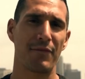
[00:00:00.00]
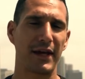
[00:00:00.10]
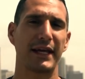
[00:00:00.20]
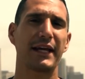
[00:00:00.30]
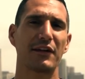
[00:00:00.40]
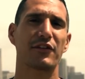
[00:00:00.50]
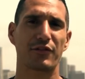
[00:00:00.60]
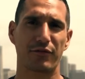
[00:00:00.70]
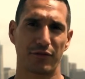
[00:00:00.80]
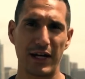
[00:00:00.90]
the
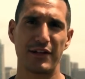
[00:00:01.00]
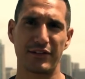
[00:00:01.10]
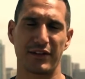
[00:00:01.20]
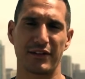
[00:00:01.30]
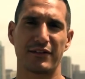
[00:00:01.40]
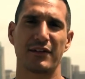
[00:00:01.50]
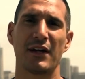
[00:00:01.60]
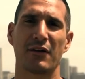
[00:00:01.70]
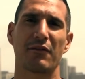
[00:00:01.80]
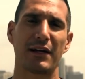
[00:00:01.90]
English phrases,
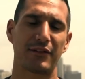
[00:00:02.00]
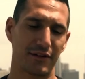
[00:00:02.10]
right?